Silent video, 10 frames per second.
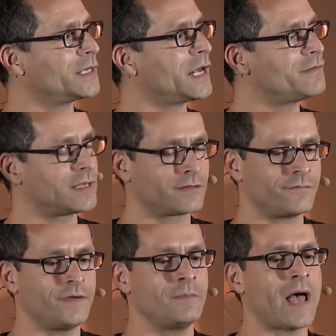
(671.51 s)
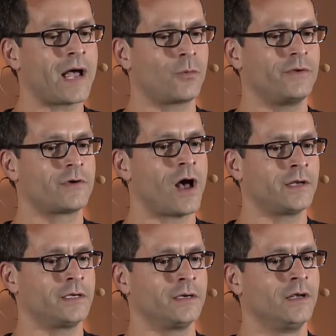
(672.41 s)
And I think the feedback we've
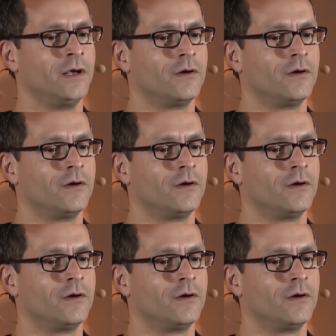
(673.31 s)
gotten